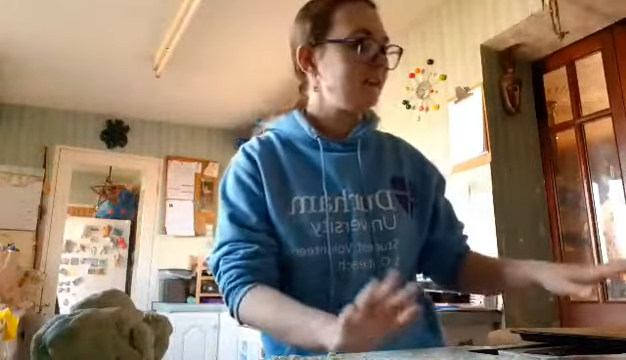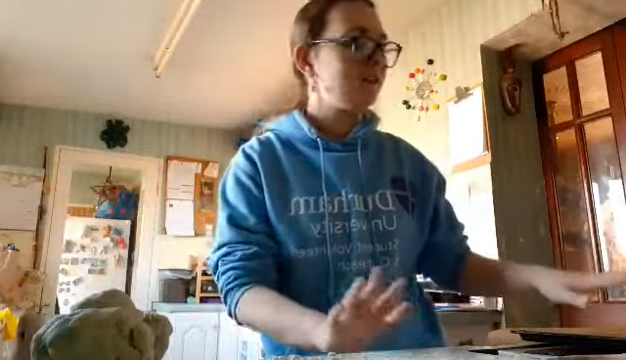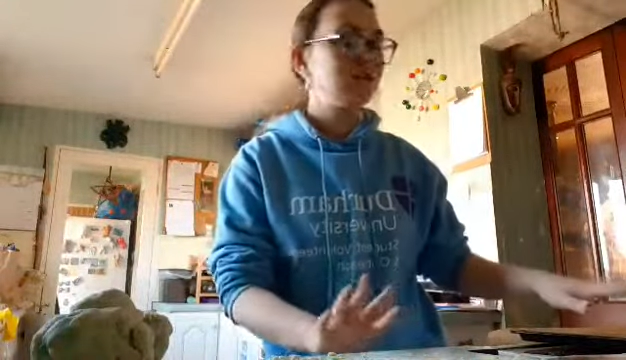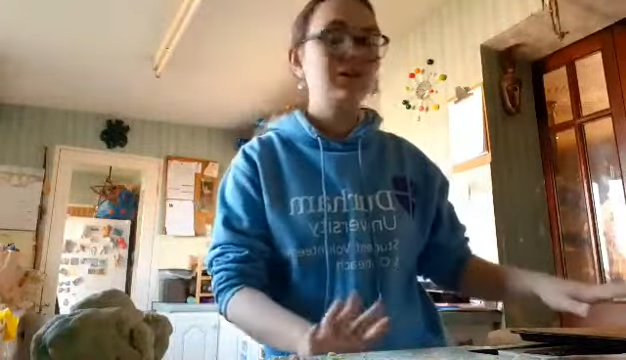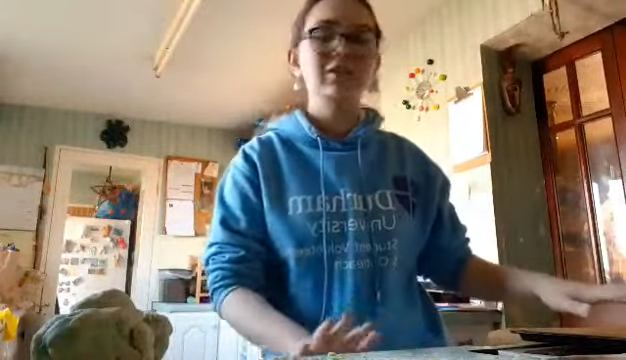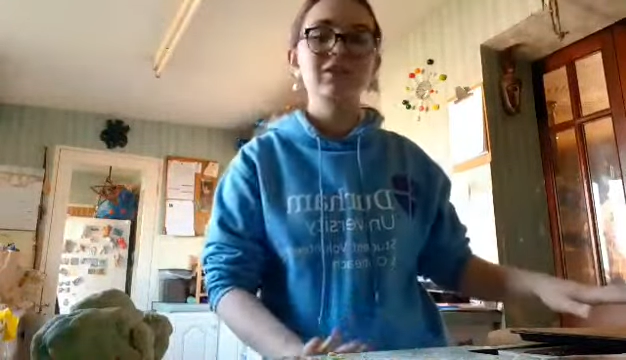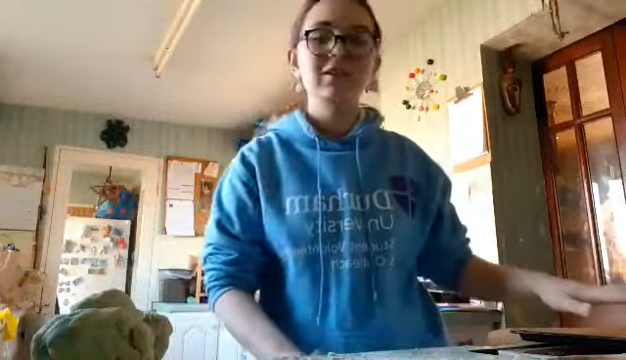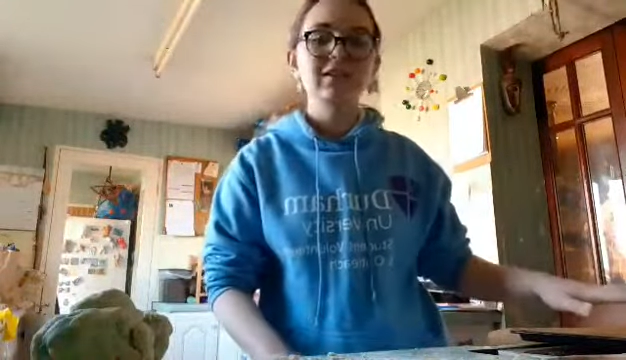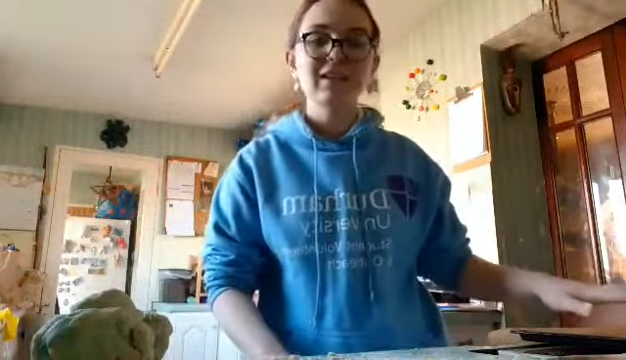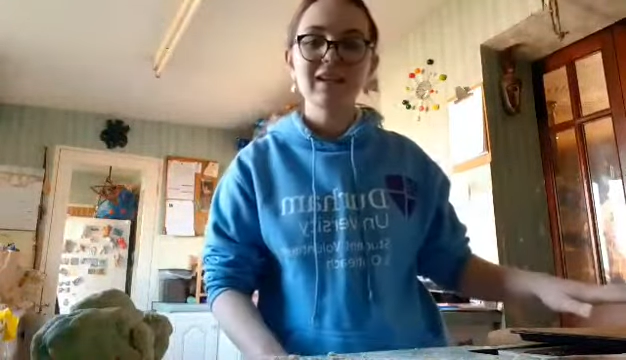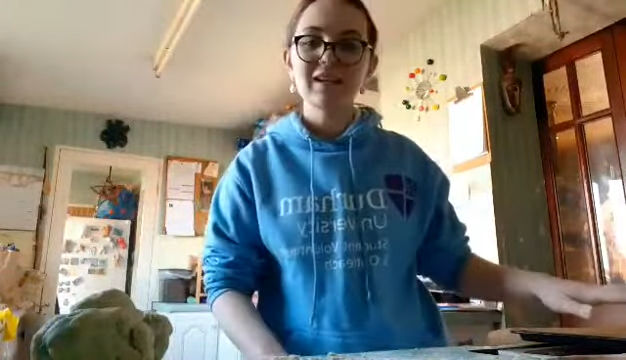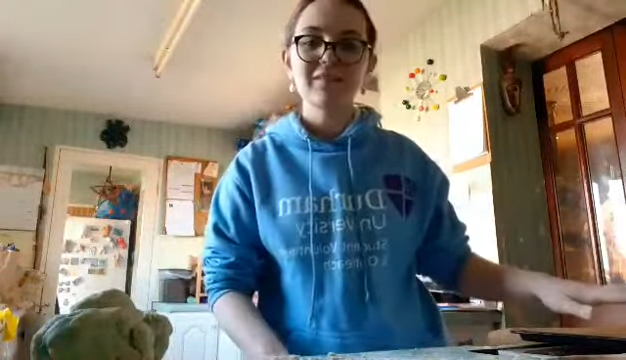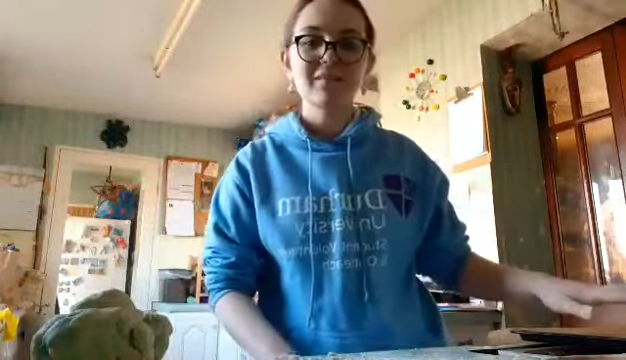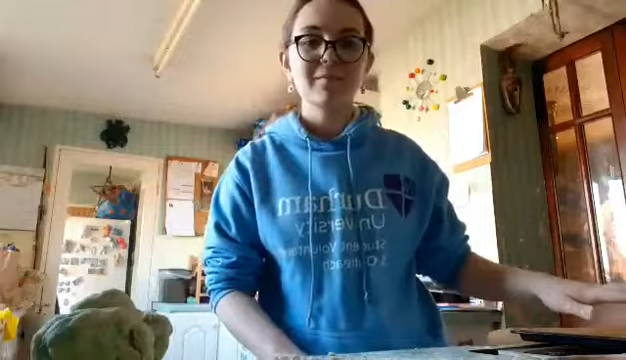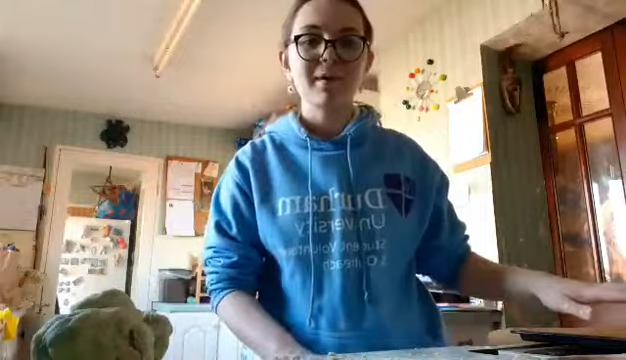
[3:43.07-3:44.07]
You can just
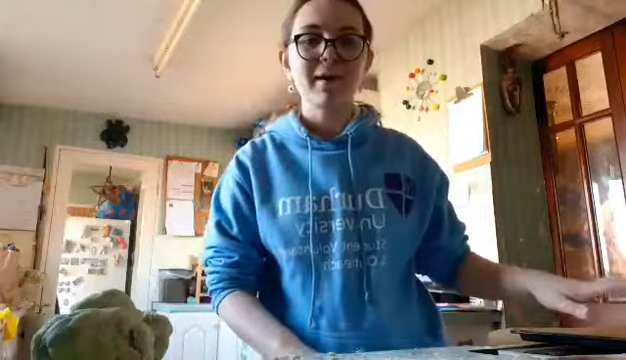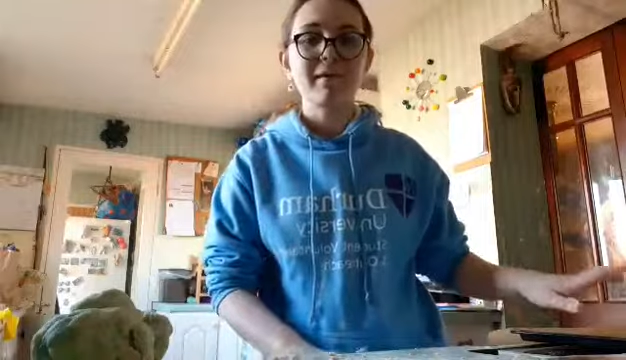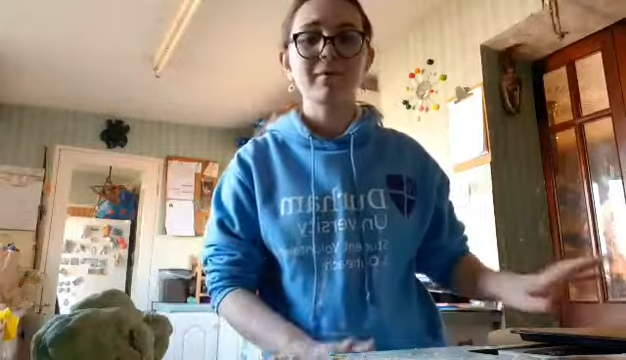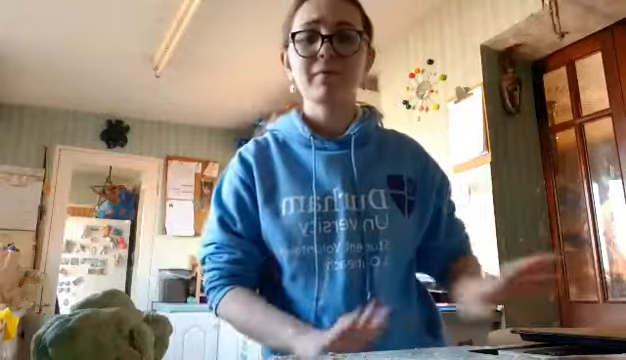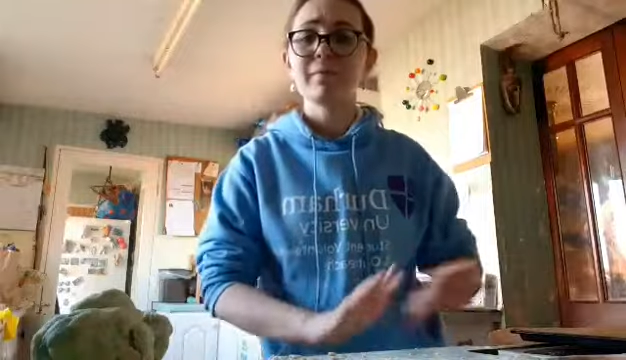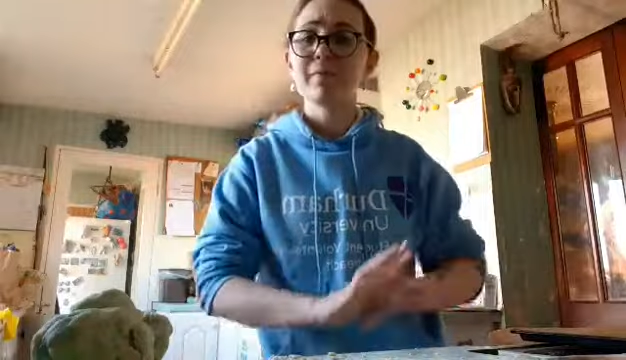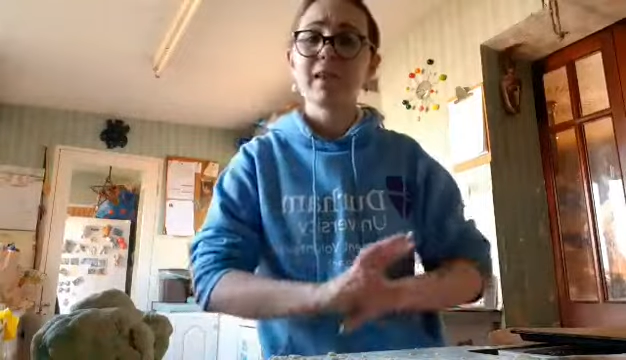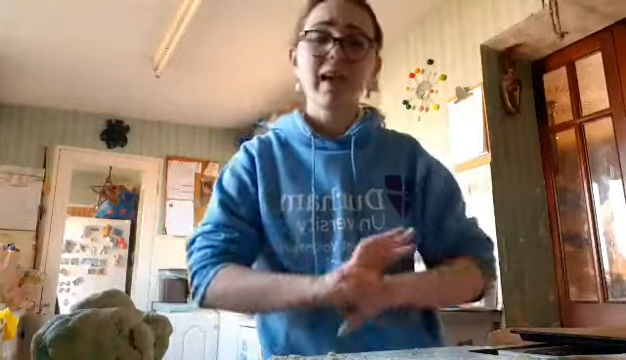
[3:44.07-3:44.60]
leave them out